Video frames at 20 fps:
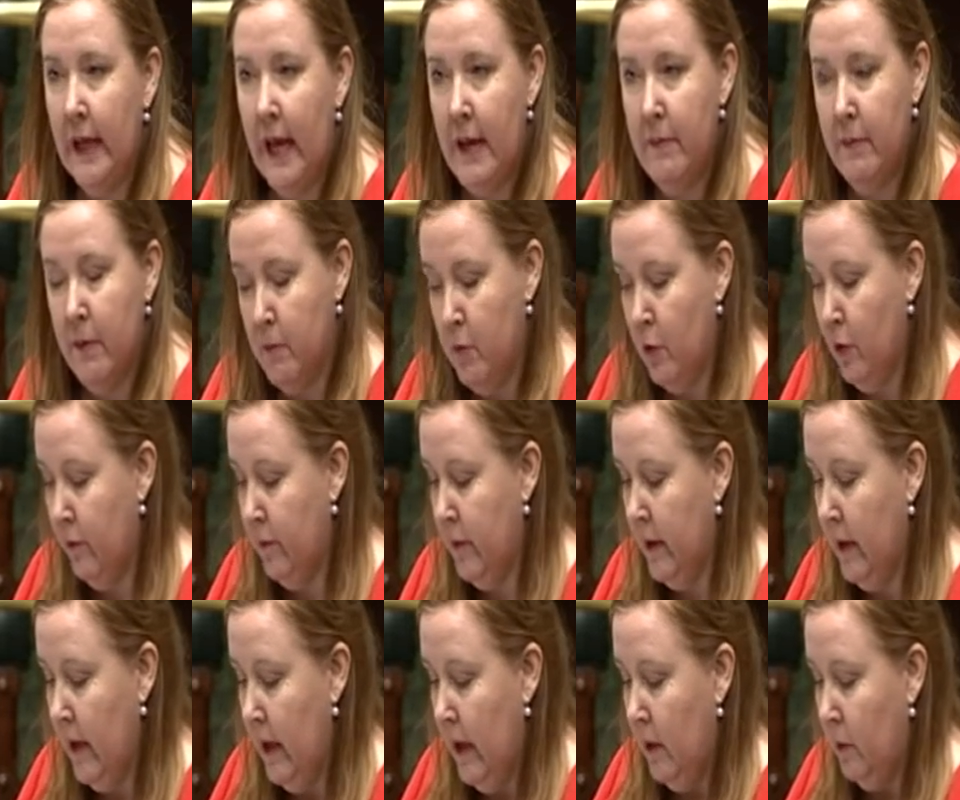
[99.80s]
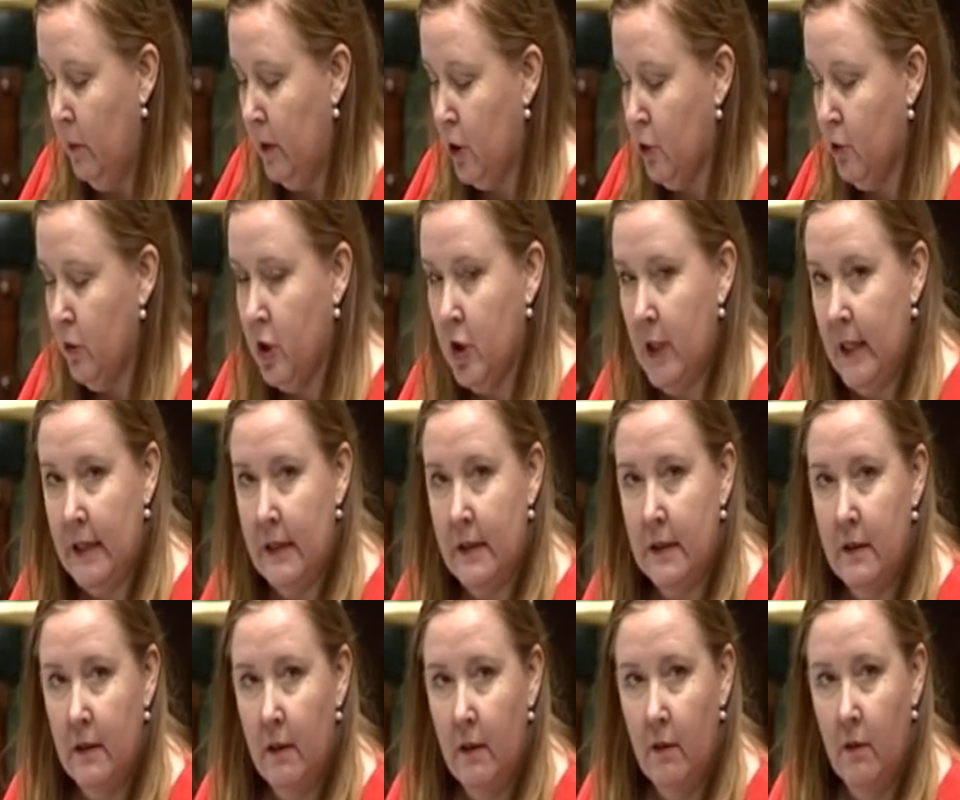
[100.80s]
Labor movement which
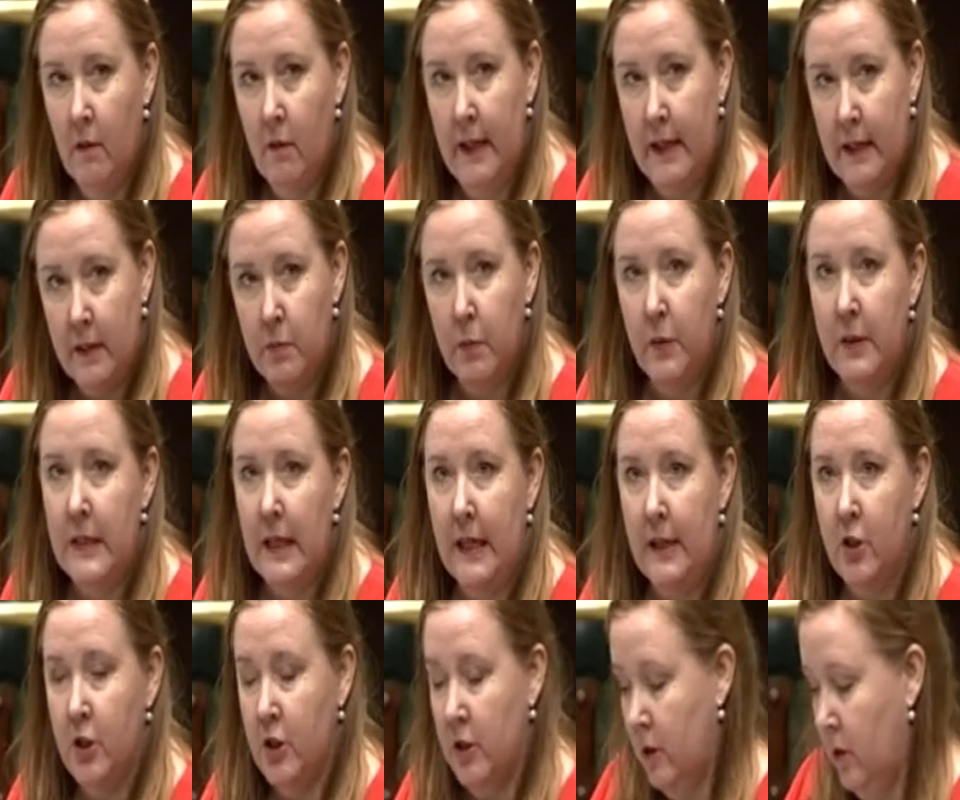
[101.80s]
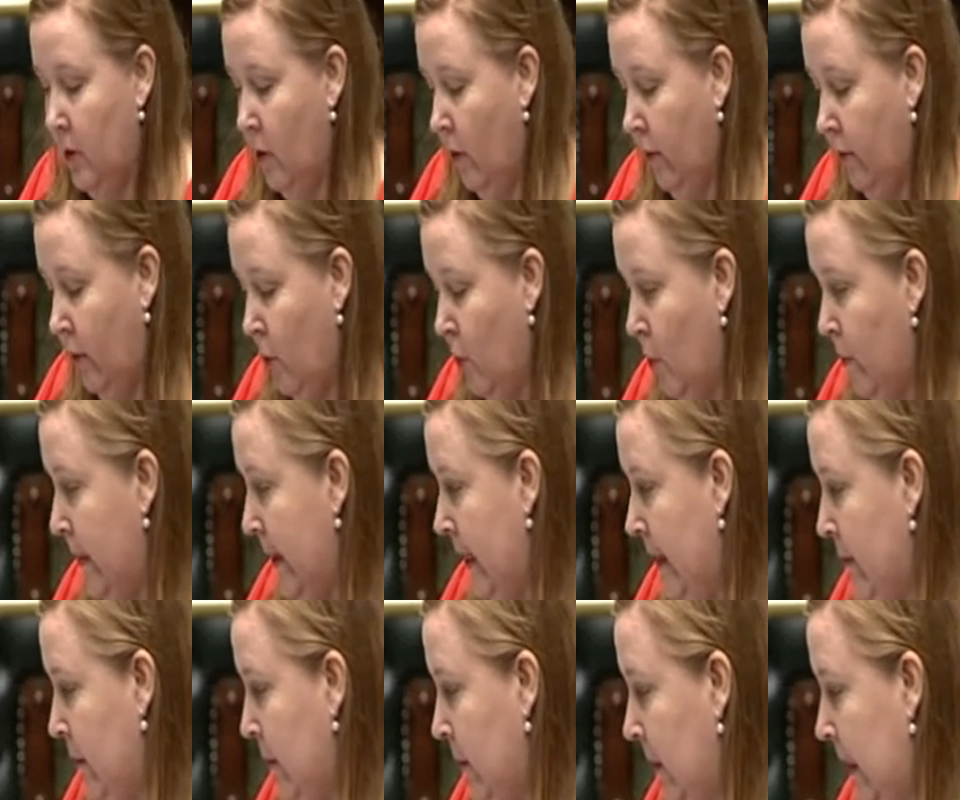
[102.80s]
rejects exploitation of all
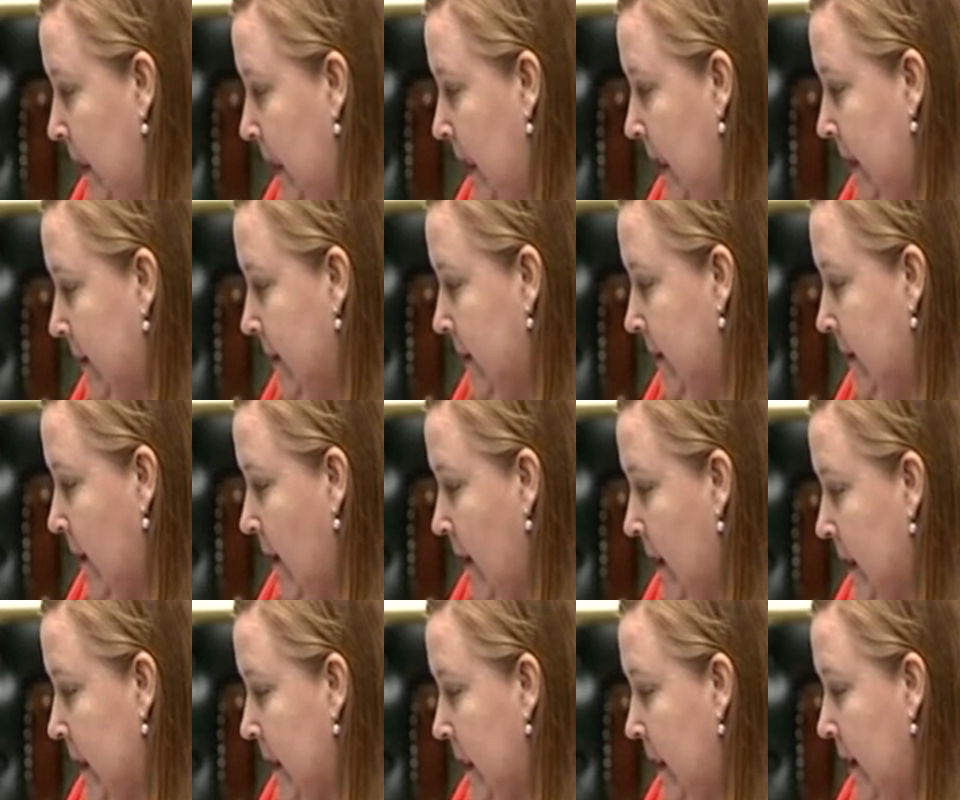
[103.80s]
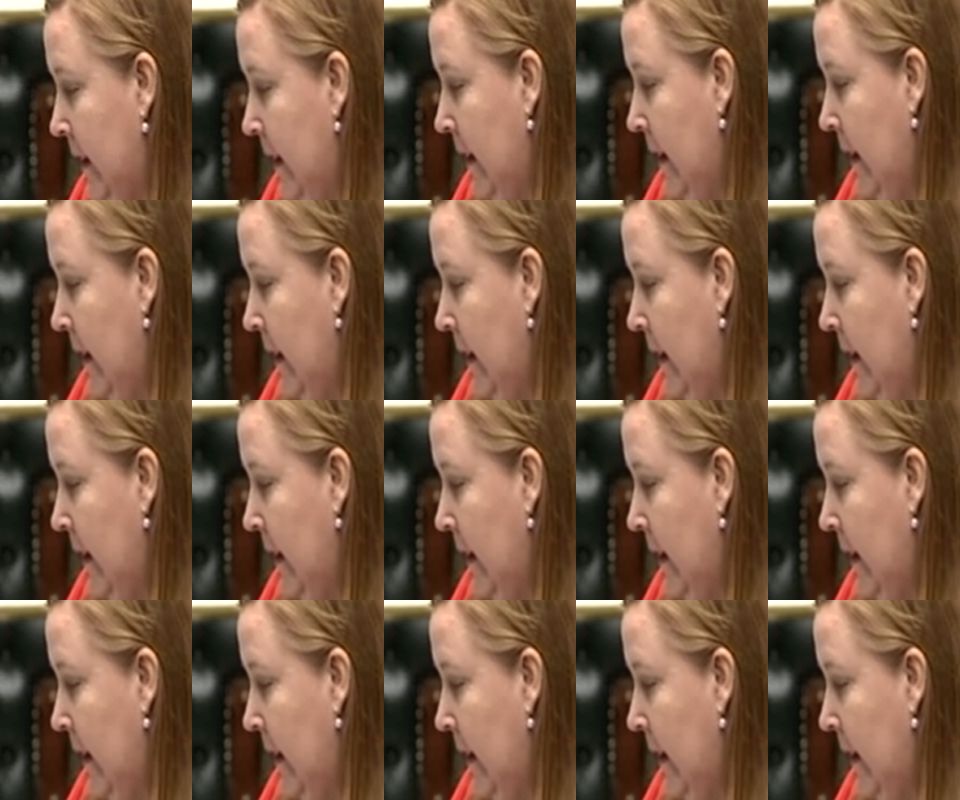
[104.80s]
people in our society.